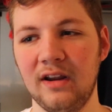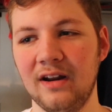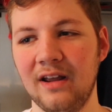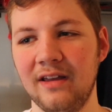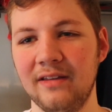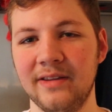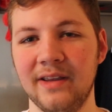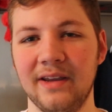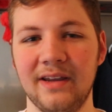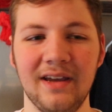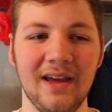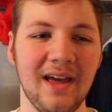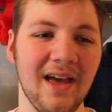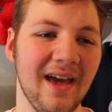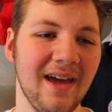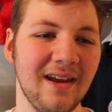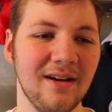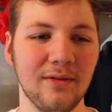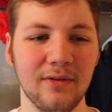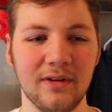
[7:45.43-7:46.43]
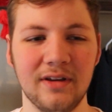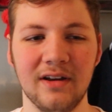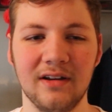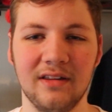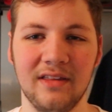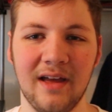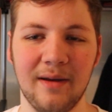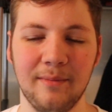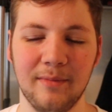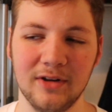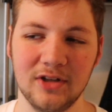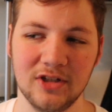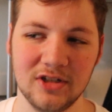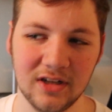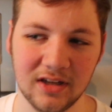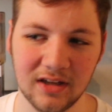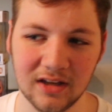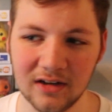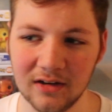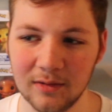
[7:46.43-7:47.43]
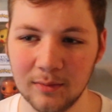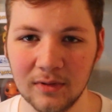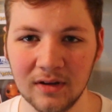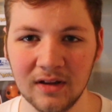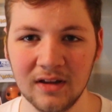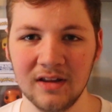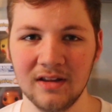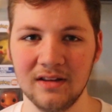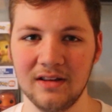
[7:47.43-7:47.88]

and I was like, I don't care that much to get them.